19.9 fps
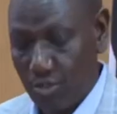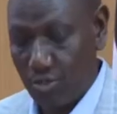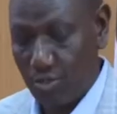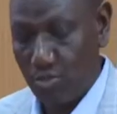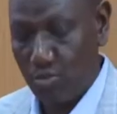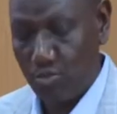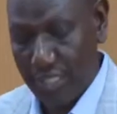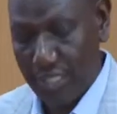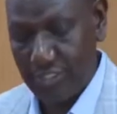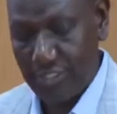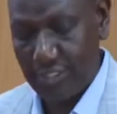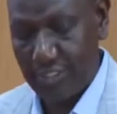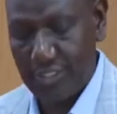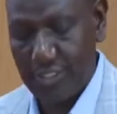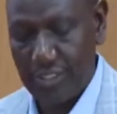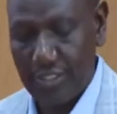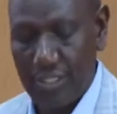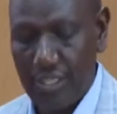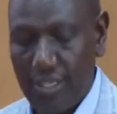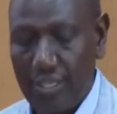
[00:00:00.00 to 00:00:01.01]
or
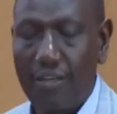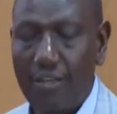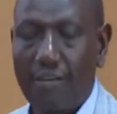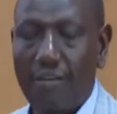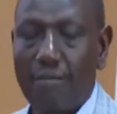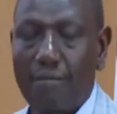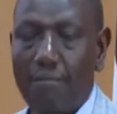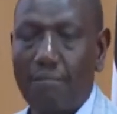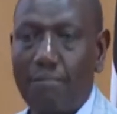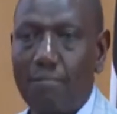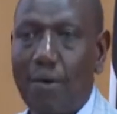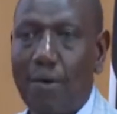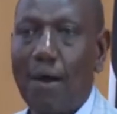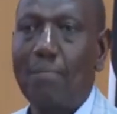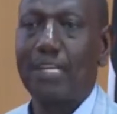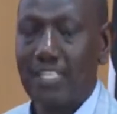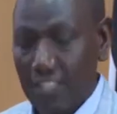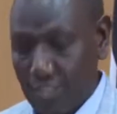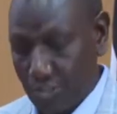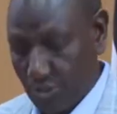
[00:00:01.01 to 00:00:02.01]
wastes
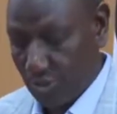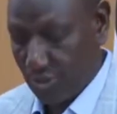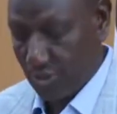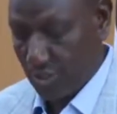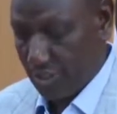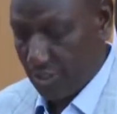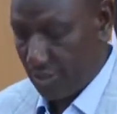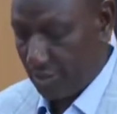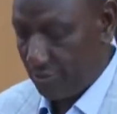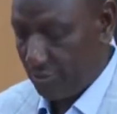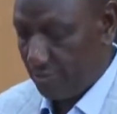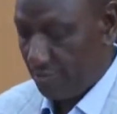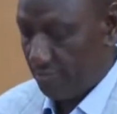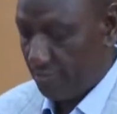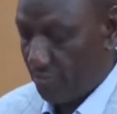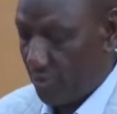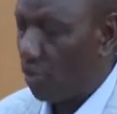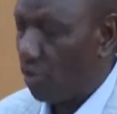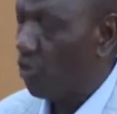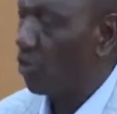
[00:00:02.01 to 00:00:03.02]
public resources.
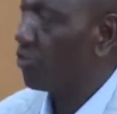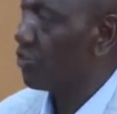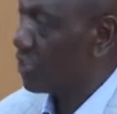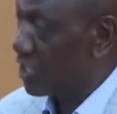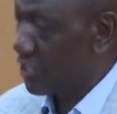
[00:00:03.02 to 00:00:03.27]
On